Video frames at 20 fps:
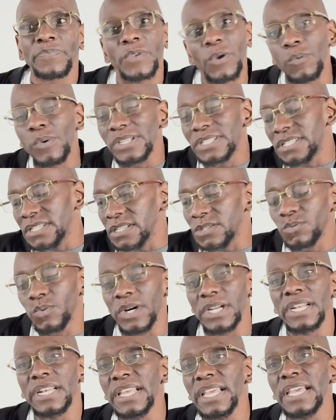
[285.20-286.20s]
which is
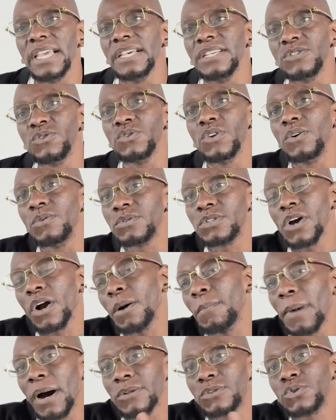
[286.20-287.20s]
what it is. We talk
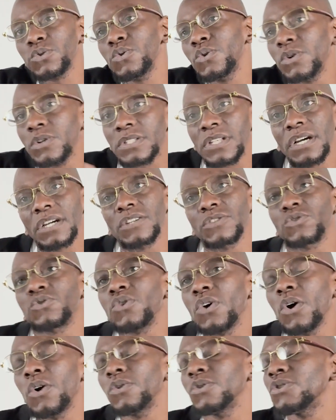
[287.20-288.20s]
about tools of
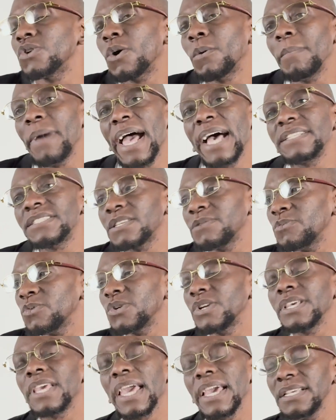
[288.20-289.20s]
control. Mass
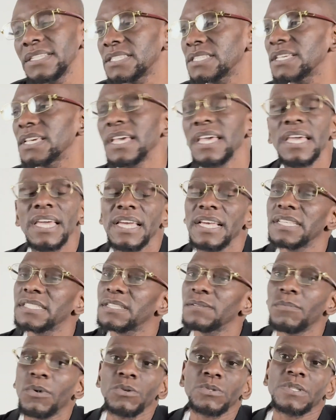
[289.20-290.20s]
communication is
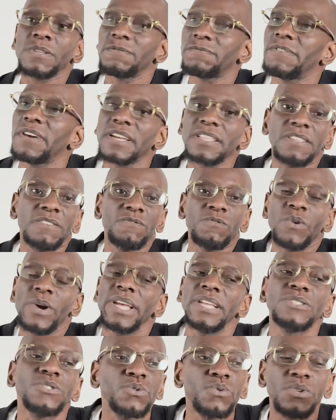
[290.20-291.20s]
the most effective
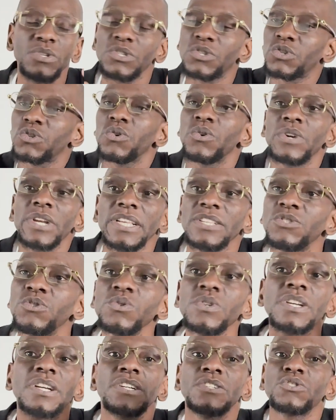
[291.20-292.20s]
way to ensure that
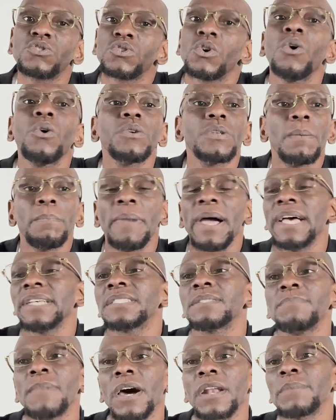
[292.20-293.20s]
you can control a
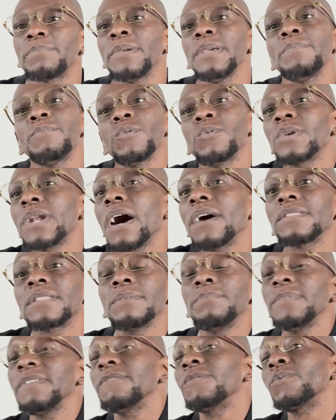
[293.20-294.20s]
mass amount of people without
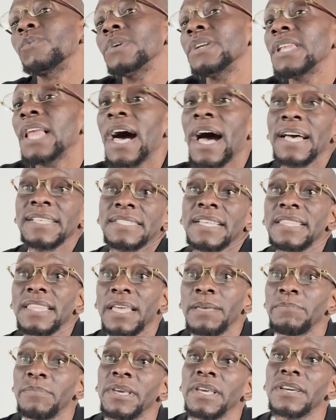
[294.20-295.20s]
them even realize that
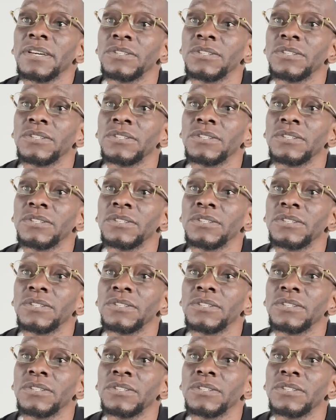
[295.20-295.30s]
they're being